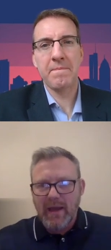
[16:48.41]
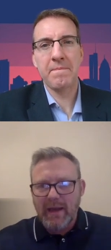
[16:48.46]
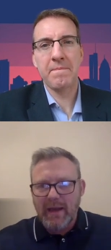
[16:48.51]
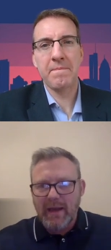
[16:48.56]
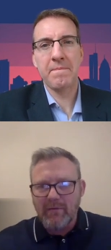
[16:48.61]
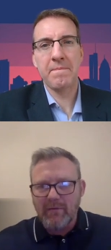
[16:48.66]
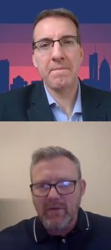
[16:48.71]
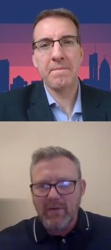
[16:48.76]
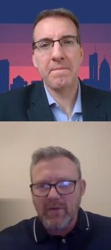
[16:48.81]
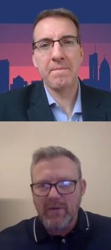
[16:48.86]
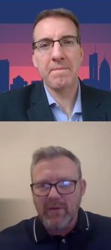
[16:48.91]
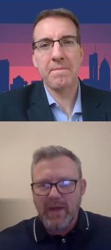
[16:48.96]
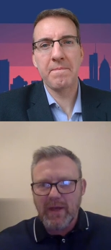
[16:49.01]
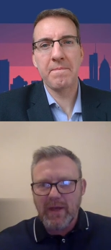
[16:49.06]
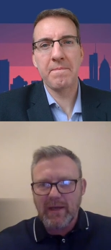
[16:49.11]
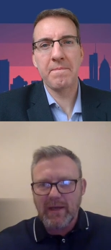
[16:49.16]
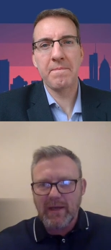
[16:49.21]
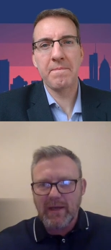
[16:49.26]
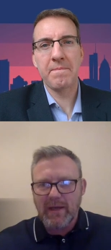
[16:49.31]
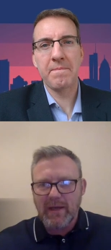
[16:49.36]
Speaker 1: that area
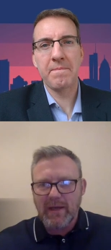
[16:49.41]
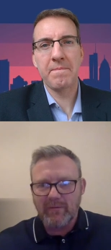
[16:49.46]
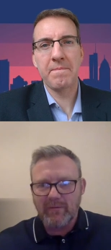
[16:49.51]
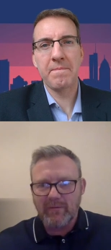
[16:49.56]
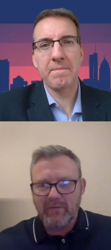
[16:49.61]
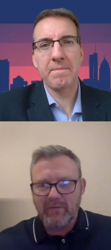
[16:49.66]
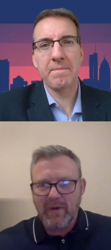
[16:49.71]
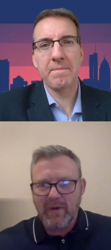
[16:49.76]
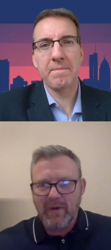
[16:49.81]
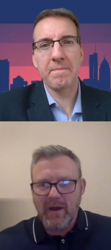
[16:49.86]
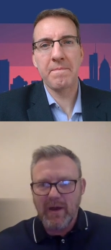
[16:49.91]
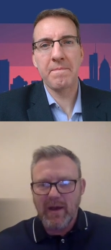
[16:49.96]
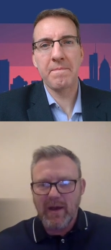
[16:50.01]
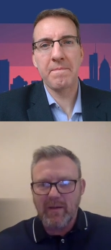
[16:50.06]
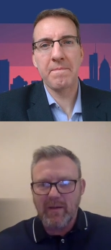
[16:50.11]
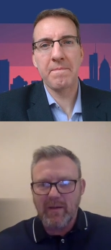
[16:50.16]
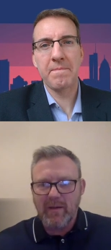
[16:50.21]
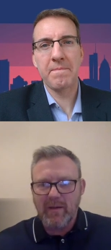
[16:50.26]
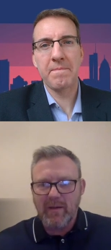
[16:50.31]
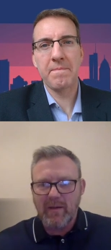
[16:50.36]
that they live.
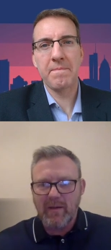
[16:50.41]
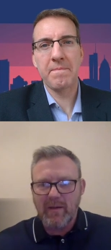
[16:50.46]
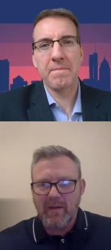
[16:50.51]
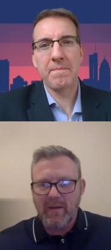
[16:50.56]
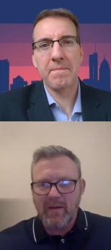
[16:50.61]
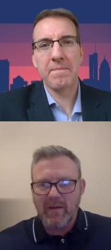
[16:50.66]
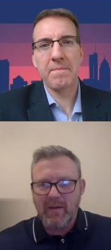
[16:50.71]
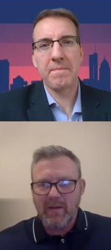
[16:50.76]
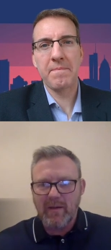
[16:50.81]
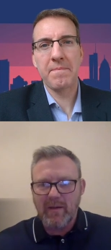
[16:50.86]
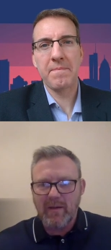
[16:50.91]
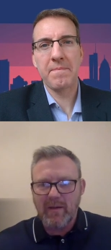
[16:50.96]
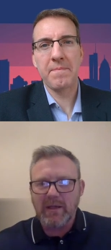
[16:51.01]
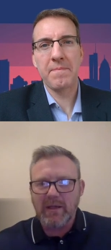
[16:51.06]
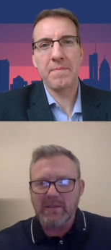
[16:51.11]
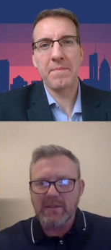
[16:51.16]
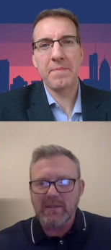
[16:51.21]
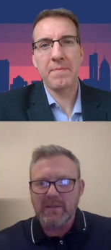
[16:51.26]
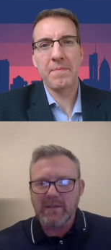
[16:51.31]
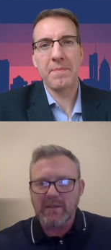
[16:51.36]
Um, they'll get an
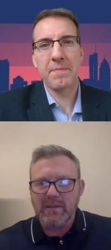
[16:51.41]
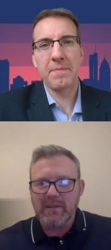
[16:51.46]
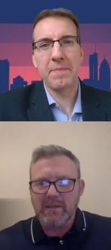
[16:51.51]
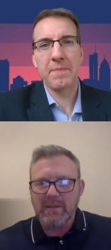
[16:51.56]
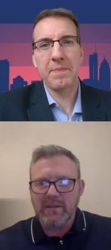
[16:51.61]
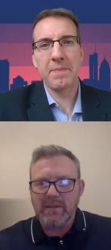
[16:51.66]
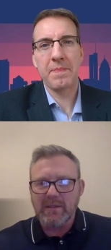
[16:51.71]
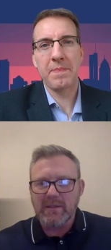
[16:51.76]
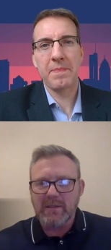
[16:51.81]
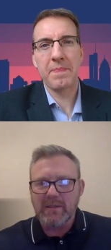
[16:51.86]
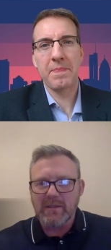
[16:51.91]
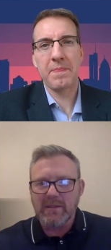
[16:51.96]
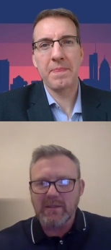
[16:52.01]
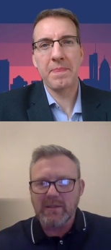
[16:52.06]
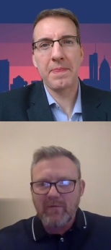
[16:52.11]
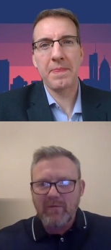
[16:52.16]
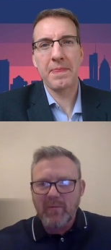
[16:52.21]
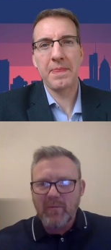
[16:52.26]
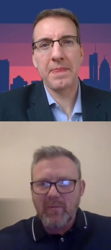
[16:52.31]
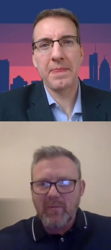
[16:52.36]
insight into
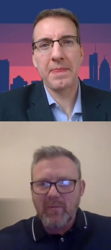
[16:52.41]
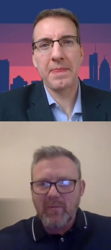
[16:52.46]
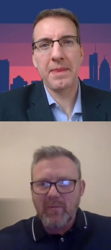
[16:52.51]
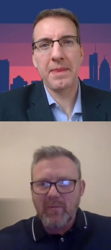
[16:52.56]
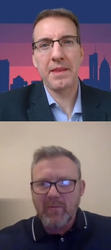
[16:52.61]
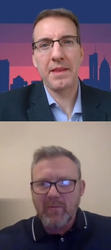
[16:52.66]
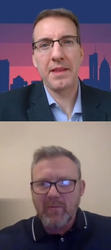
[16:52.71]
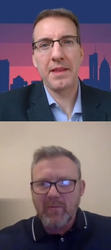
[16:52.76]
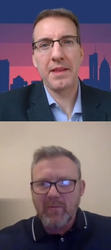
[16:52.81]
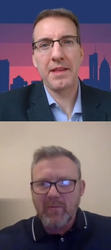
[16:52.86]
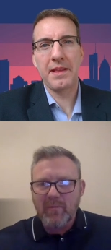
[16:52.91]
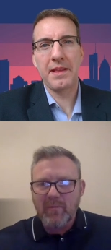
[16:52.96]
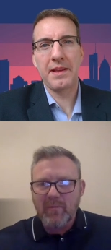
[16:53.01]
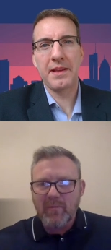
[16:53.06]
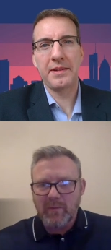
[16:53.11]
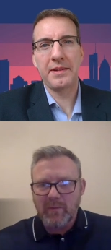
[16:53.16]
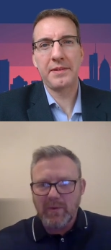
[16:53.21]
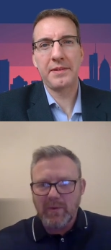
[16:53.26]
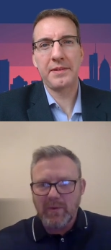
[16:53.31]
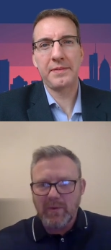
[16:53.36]
how everybody else is
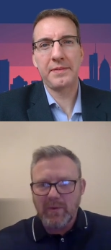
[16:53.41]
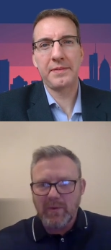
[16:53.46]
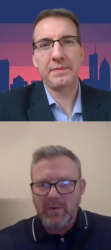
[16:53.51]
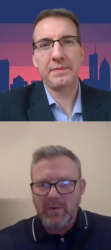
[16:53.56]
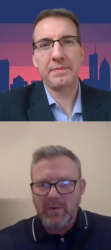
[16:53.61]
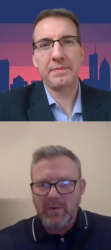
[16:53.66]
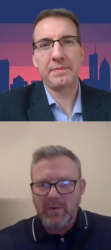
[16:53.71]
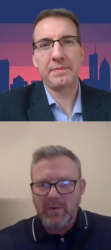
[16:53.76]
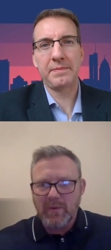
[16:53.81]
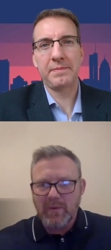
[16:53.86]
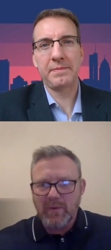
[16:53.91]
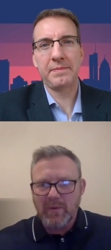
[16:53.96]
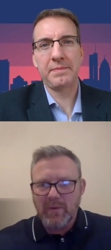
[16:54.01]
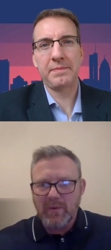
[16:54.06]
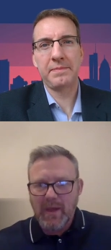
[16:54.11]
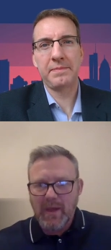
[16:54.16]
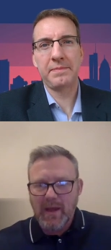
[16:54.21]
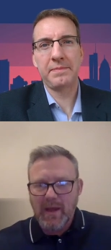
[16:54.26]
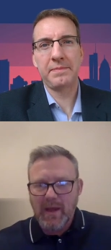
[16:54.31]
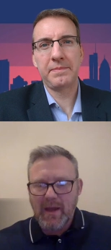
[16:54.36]
behaving within that
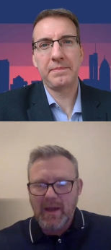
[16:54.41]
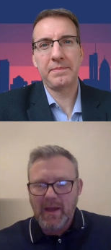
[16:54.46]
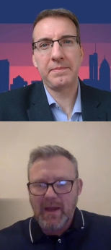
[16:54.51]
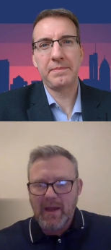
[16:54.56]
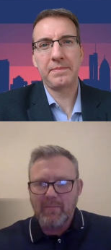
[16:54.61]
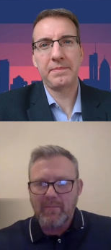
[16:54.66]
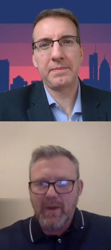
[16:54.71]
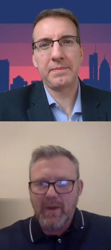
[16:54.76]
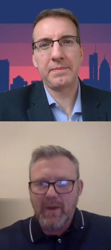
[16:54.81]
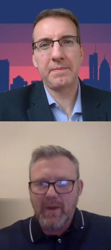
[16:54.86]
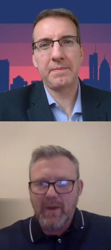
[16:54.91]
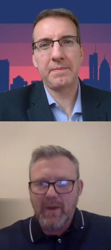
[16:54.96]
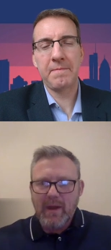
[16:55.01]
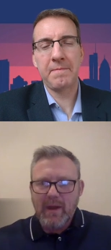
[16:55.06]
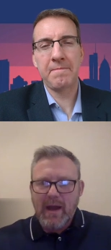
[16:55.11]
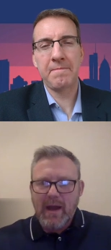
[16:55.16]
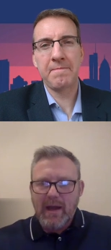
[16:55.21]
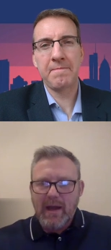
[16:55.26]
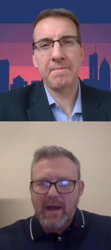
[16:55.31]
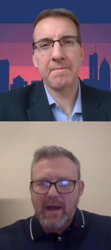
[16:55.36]
area. Um,
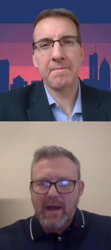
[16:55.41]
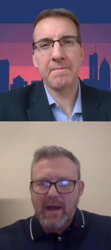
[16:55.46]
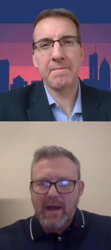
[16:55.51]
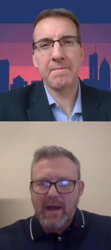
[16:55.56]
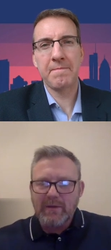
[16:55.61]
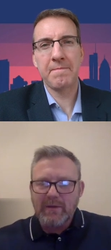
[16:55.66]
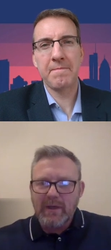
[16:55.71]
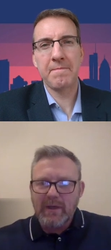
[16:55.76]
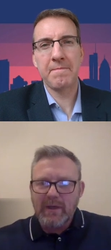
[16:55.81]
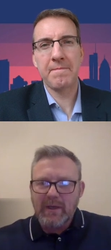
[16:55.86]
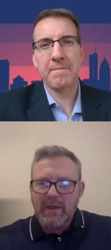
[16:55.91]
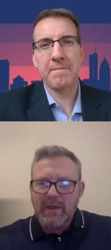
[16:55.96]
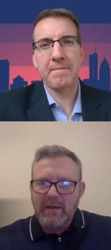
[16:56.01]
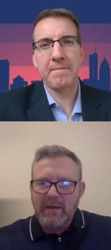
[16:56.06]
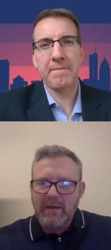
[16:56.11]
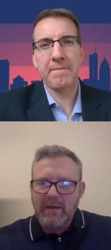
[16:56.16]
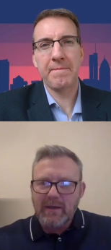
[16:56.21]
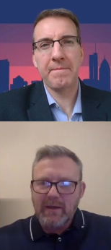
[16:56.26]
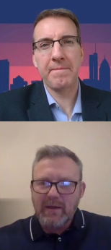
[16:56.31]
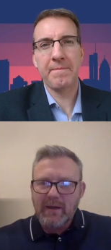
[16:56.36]
and
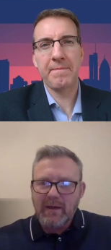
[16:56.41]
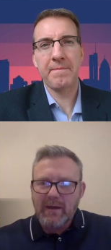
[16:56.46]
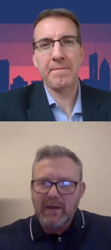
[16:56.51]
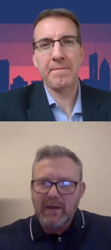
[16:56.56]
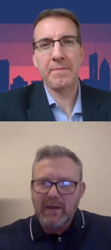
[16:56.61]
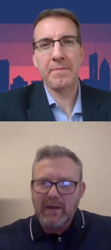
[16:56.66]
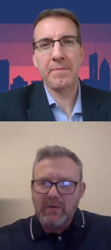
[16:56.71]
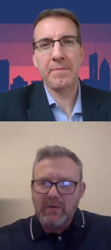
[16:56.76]
again,